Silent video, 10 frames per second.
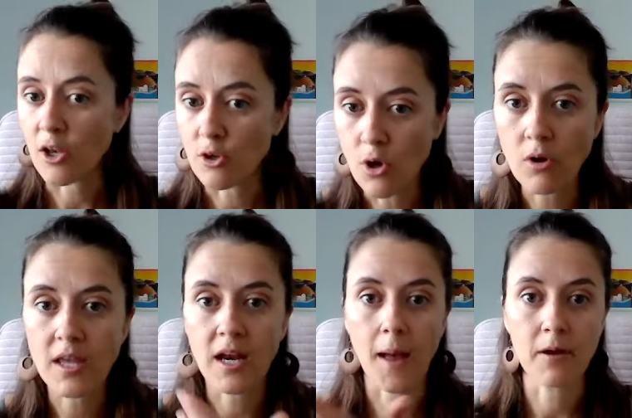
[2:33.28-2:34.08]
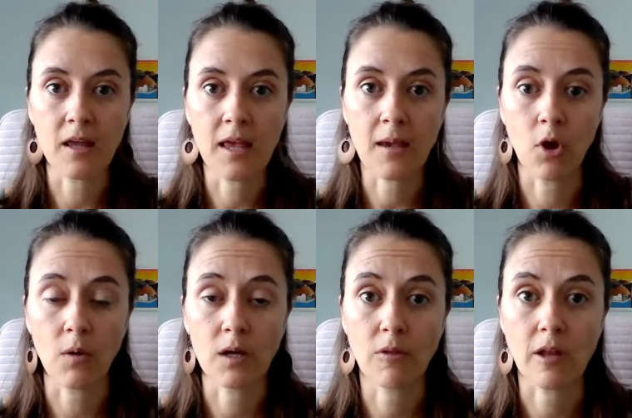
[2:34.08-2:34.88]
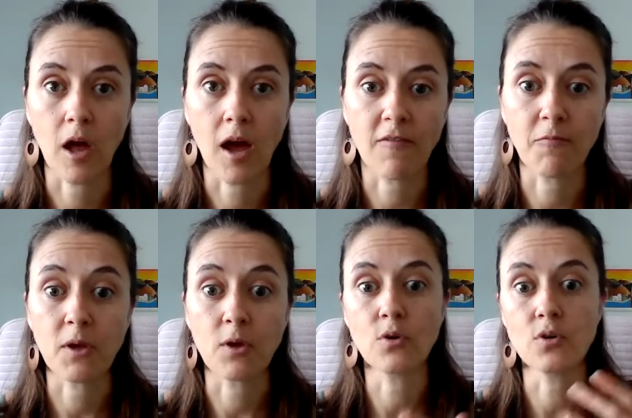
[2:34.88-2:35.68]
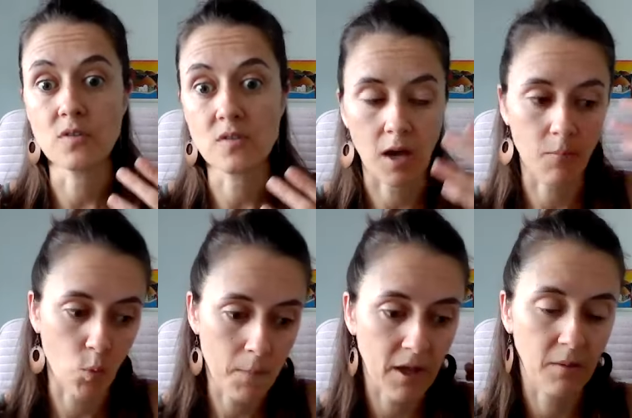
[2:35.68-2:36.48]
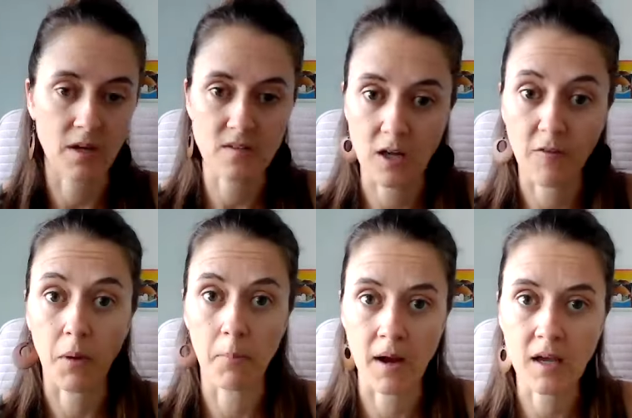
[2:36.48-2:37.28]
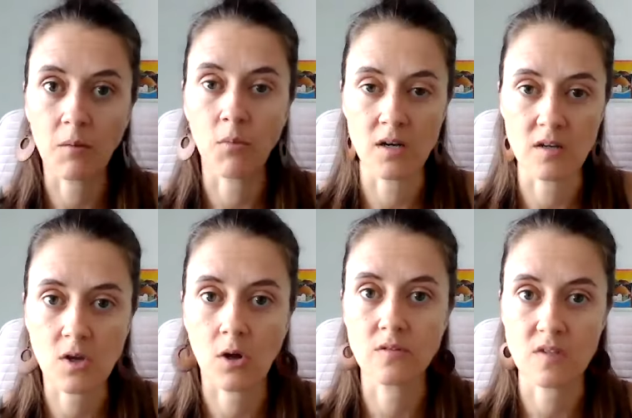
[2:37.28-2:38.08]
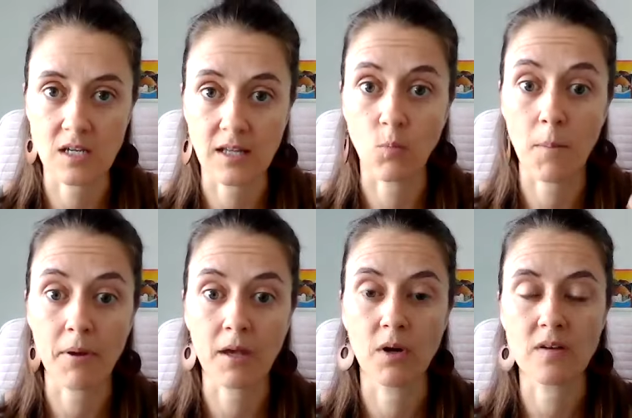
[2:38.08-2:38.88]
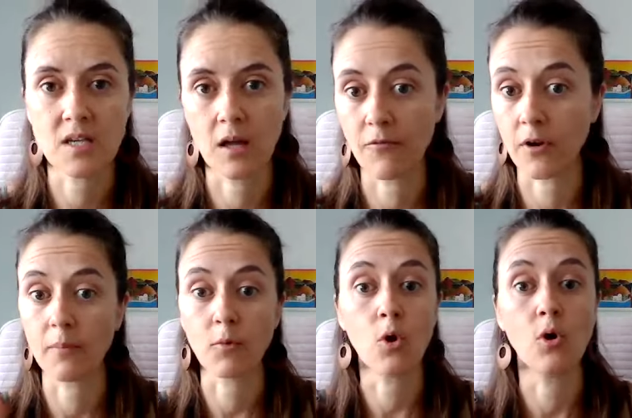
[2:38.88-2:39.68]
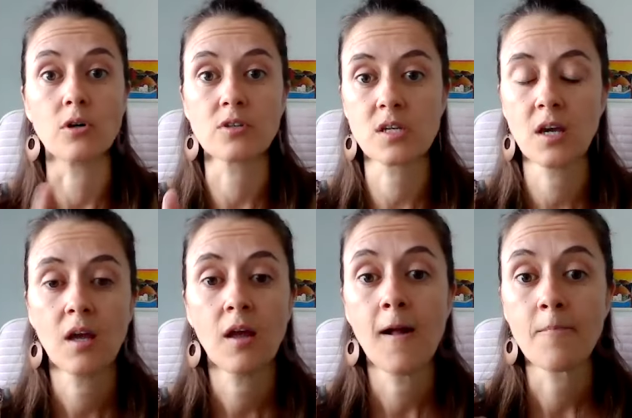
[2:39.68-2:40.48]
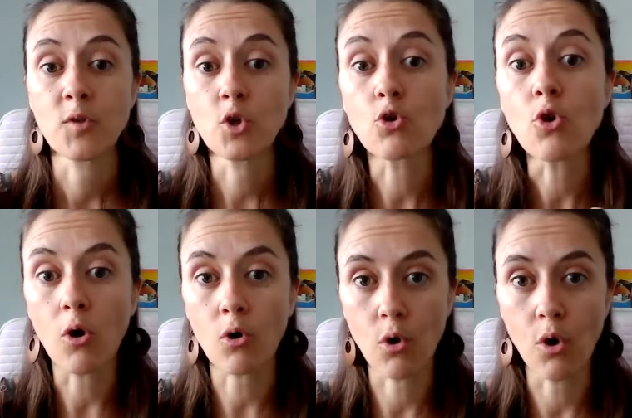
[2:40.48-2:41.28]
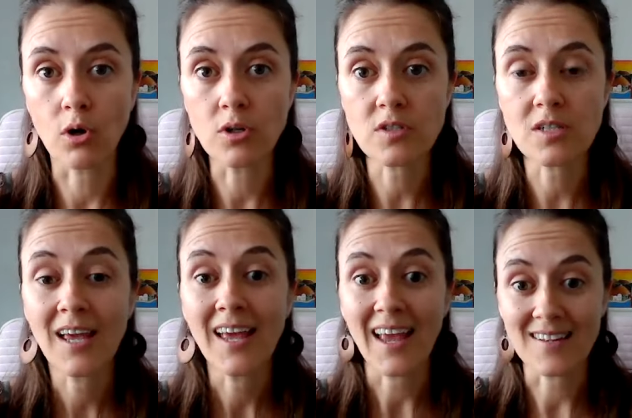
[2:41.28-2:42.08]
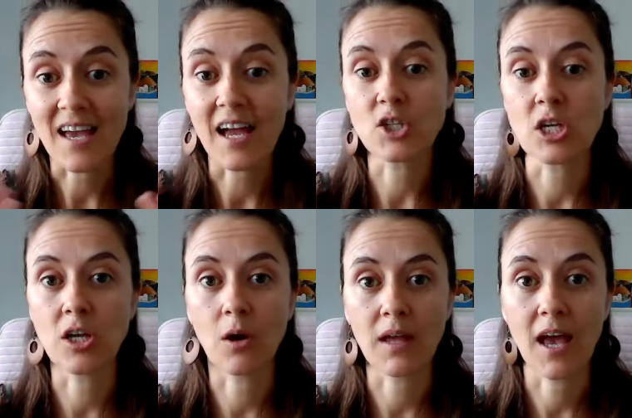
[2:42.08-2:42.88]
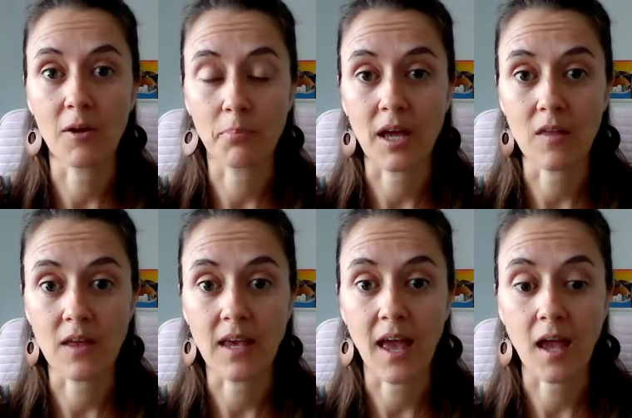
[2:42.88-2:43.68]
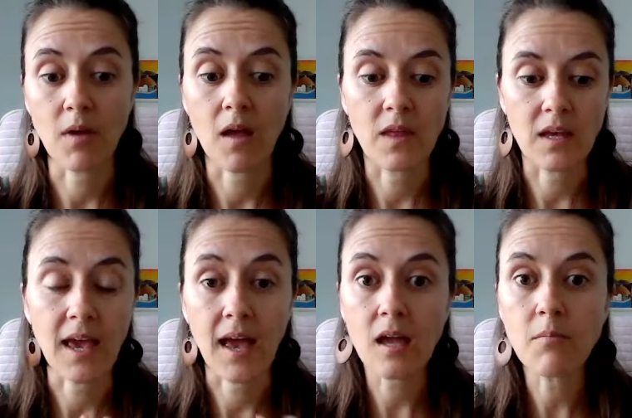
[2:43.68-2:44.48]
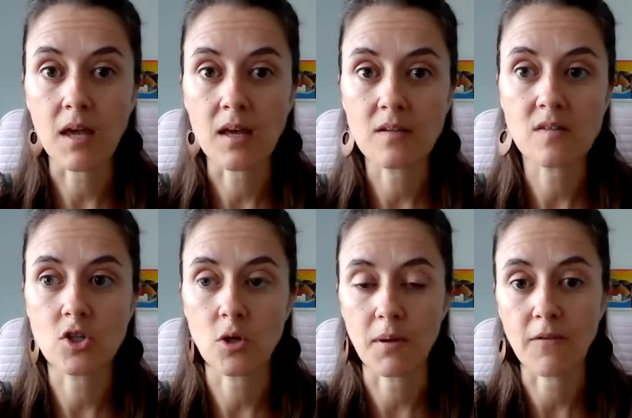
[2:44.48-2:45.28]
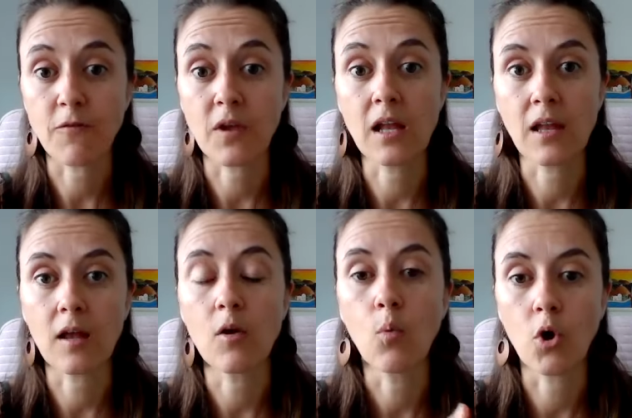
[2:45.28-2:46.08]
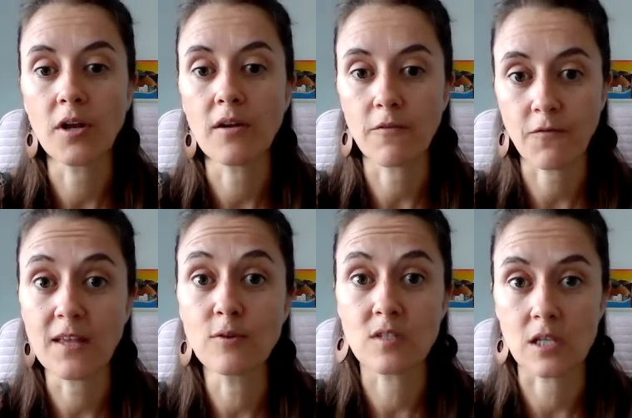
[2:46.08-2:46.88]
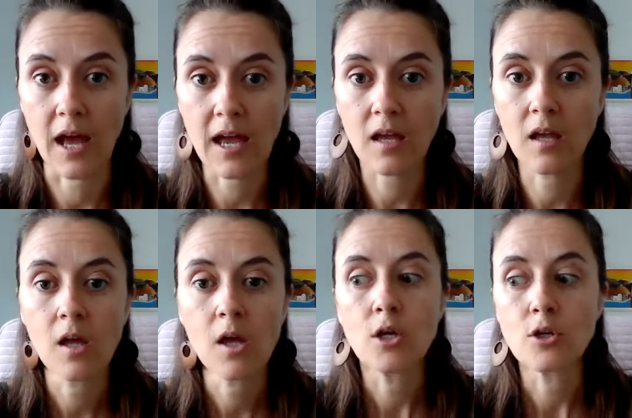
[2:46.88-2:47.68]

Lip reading: and not get up and keep going with life because I'm whipping myself. My monkey mind is constantly whipping myself and I'm caught. You're not caught. It's actually knowing how to play the game. And the game is to be feeling what it feels like